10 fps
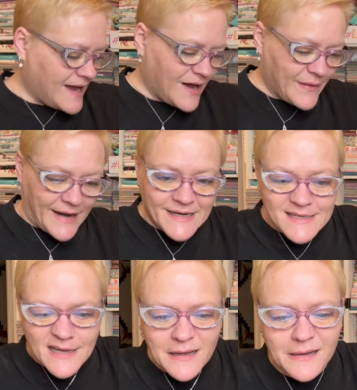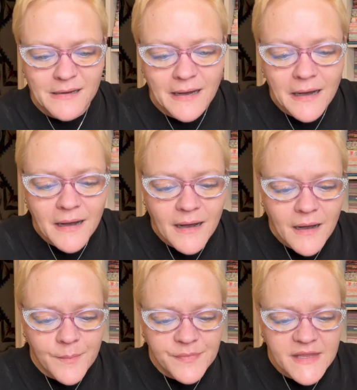All right.
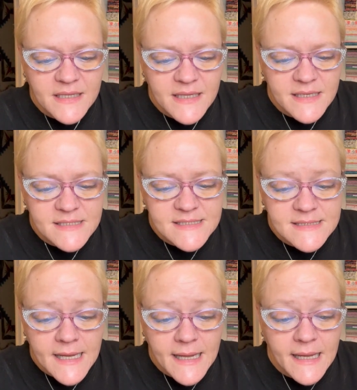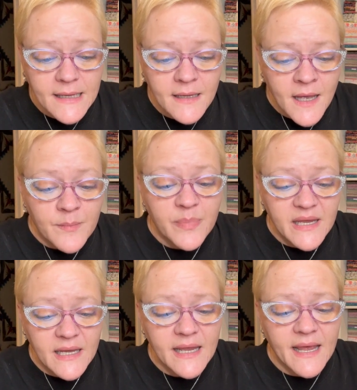Then they say
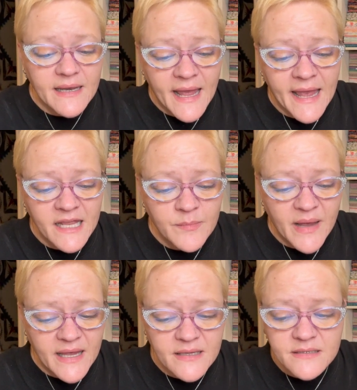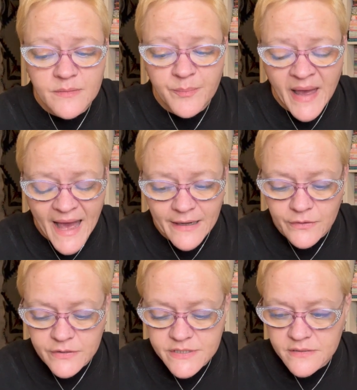beanie and headband
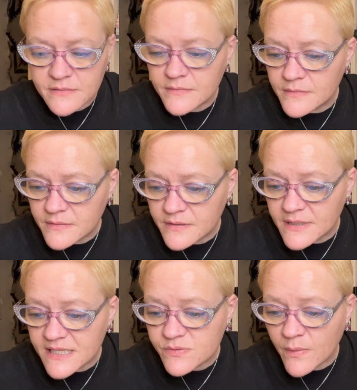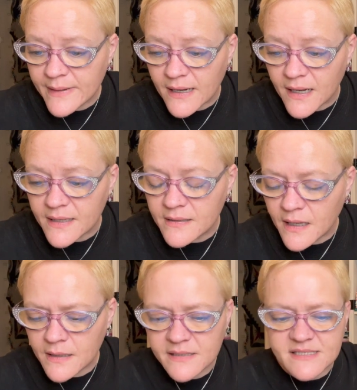patterns. That's what we got.
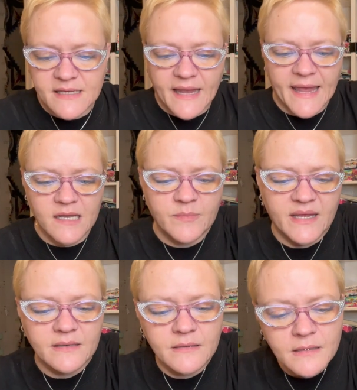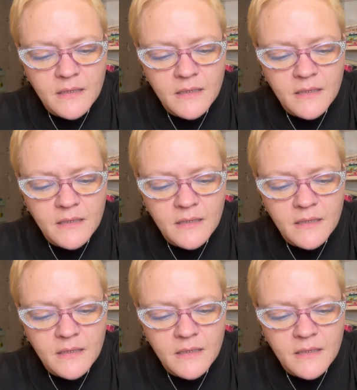I didn't see a headband.